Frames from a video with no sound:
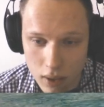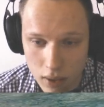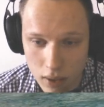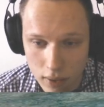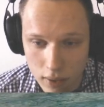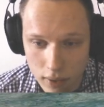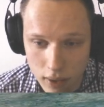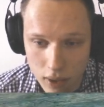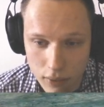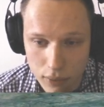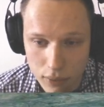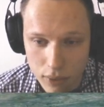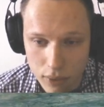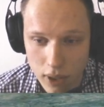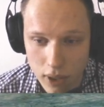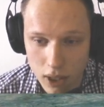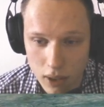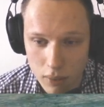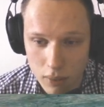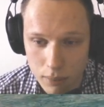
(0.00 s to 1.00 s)
thank you for your
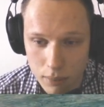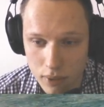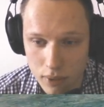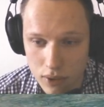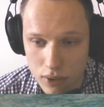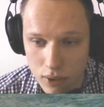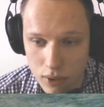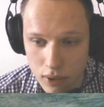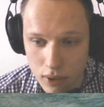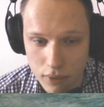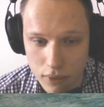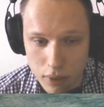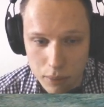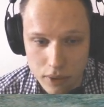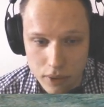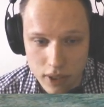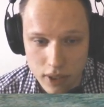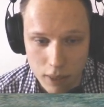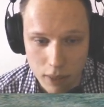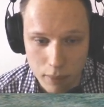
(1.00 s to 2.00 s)
help and sorry for the
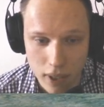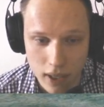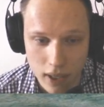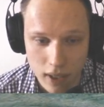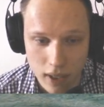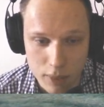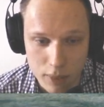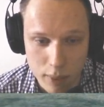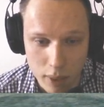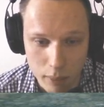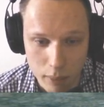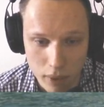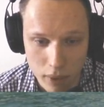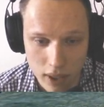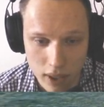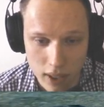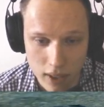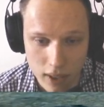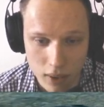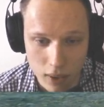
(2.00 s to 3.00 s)
mistake in my English, but I'm
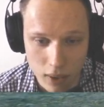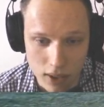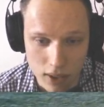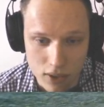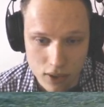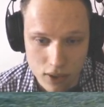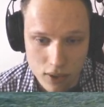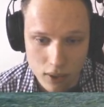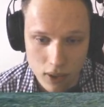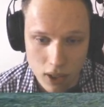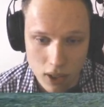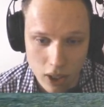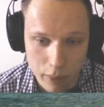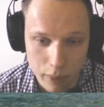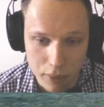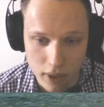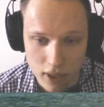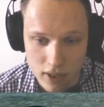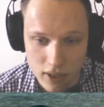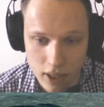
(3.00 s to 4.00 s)
learning it only at school. I hope
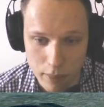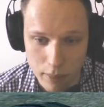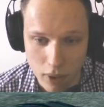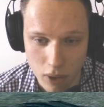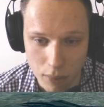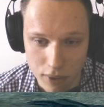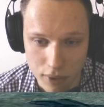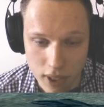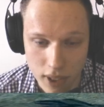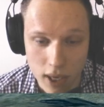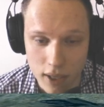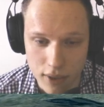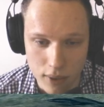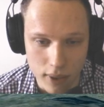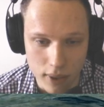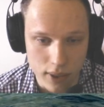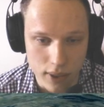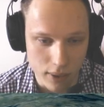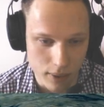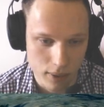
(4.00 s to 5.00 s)
you understand my comment. Yeah, I do,
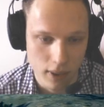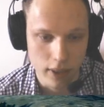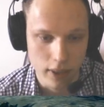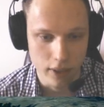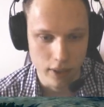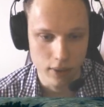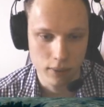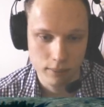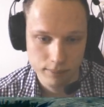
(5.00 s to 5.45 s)
I do, I do.